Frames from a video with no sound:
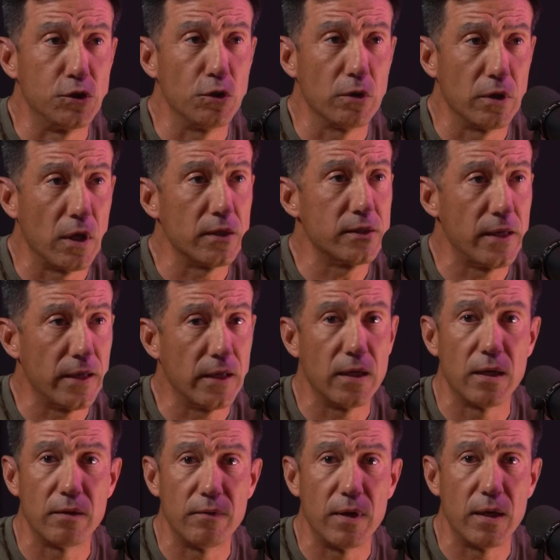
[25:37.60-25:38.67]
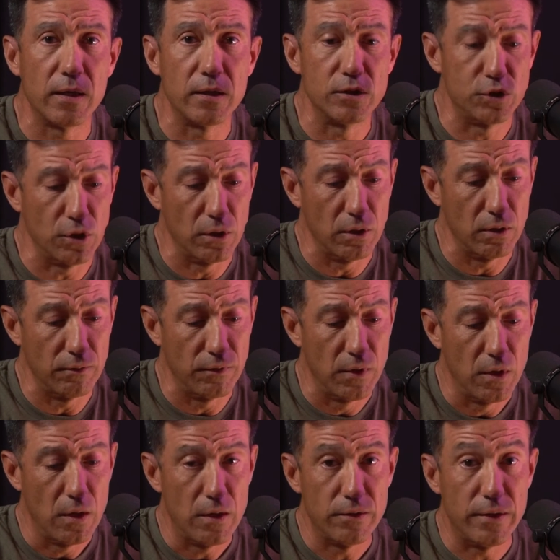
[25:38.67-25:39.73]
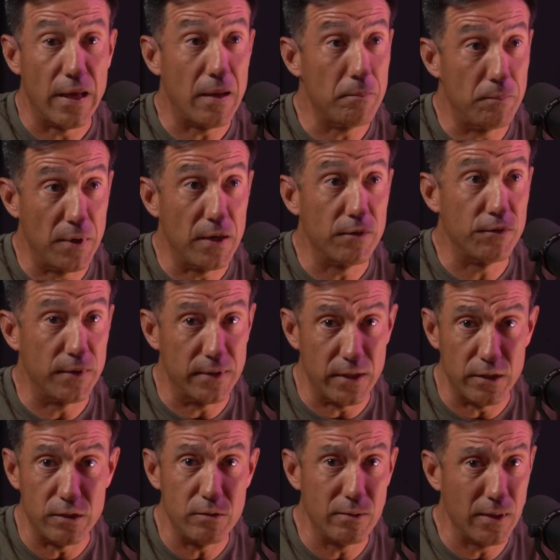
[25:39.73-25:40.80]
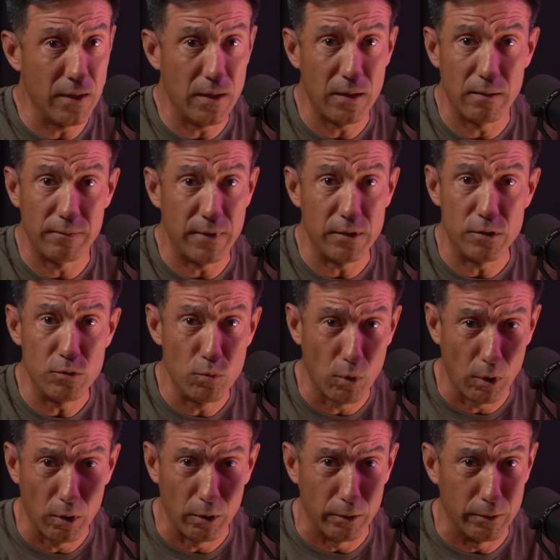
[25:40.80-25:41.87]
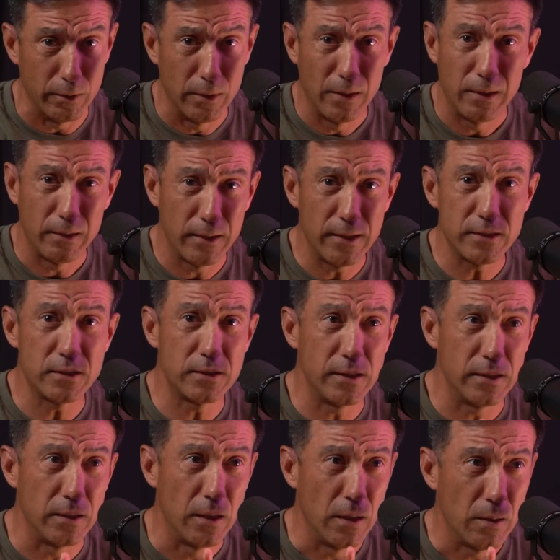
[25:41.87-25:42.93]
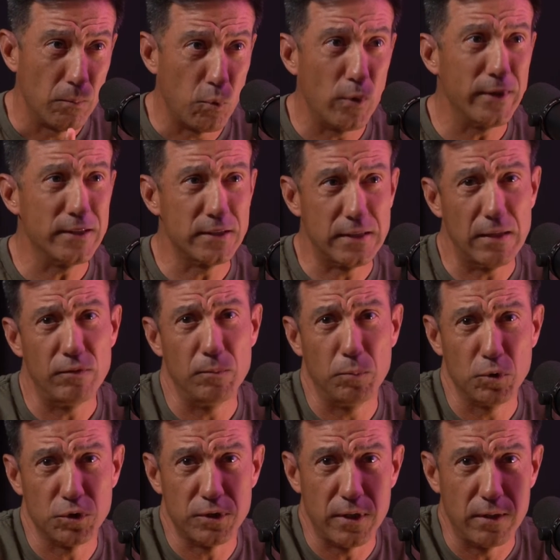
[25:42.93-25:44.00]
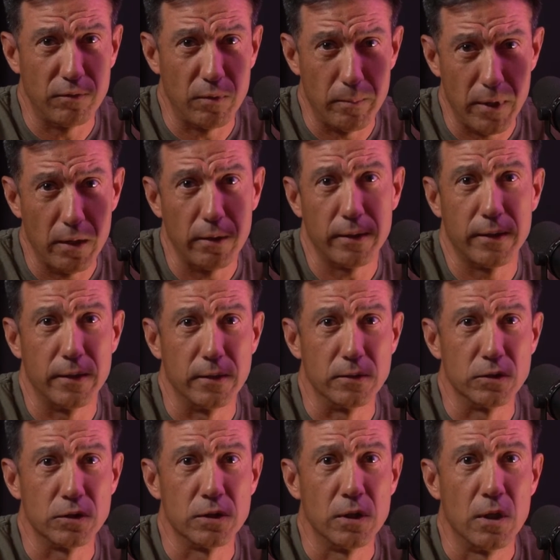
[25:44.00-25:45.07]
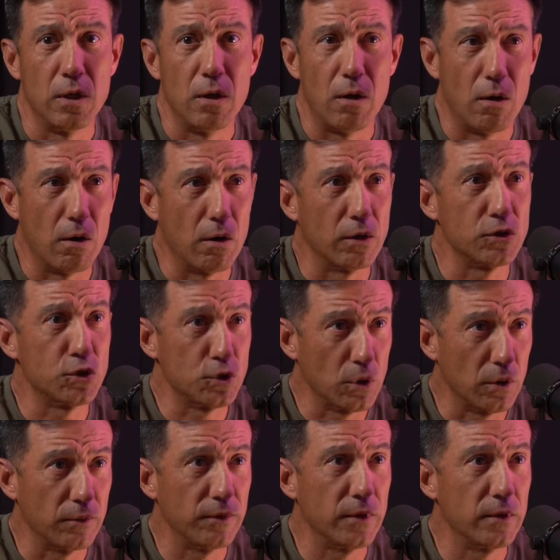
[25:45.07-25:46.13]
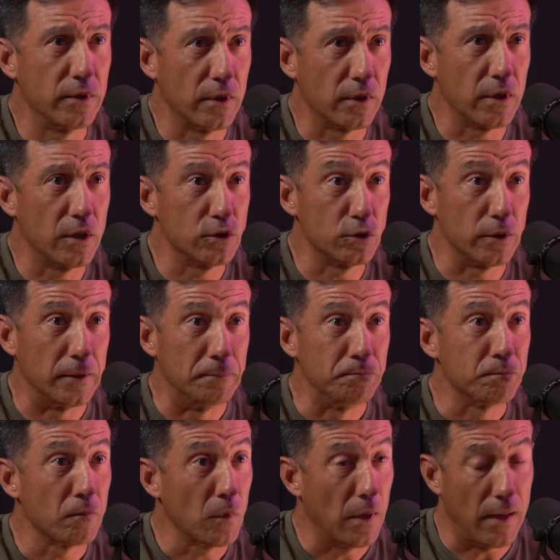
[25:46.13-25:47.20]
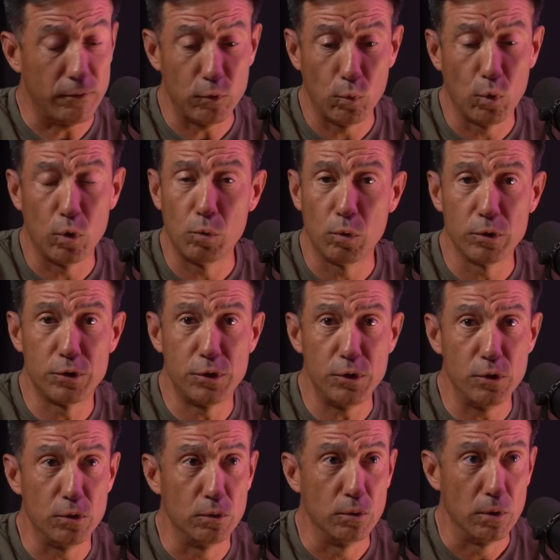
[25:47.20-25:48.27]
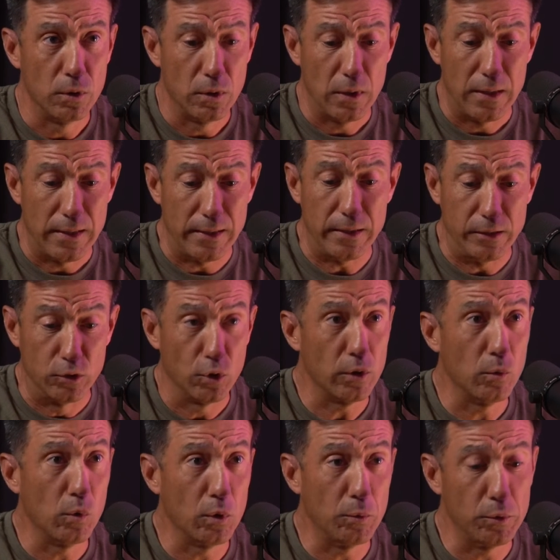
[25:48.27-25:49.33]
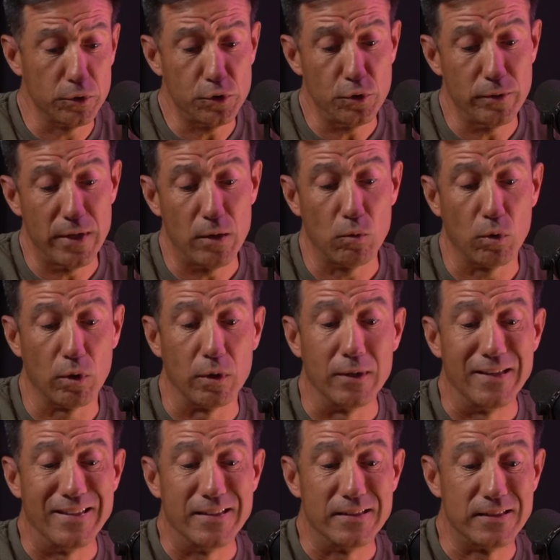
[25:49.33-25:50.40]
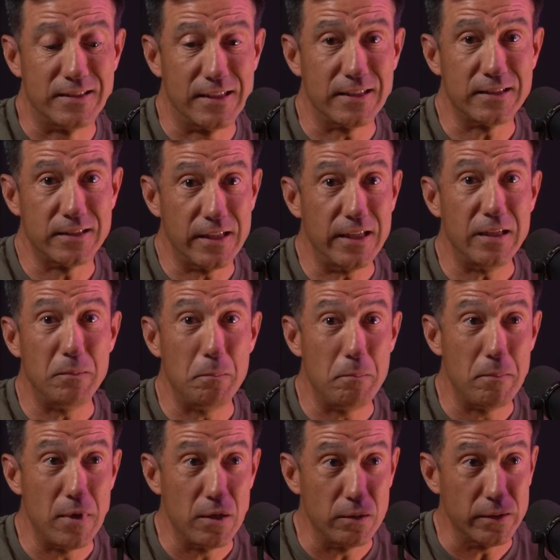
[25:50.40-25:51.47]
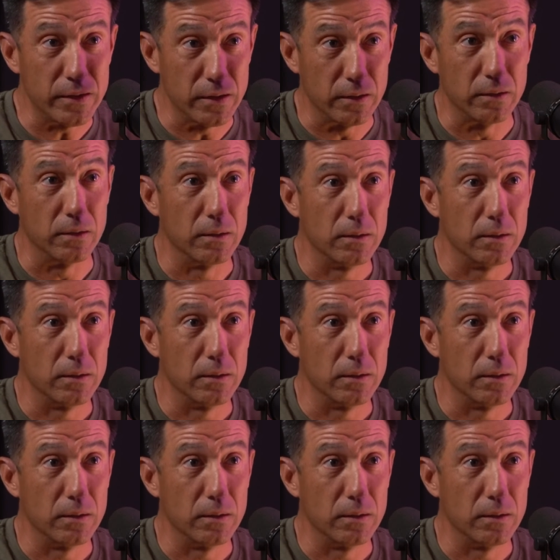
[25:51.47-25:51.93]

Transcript: You're not taking advantage of that benefit that you have, that you earned. Less than 0.7% of Americans are serving their country. After World War II, during World War II, there were 16 million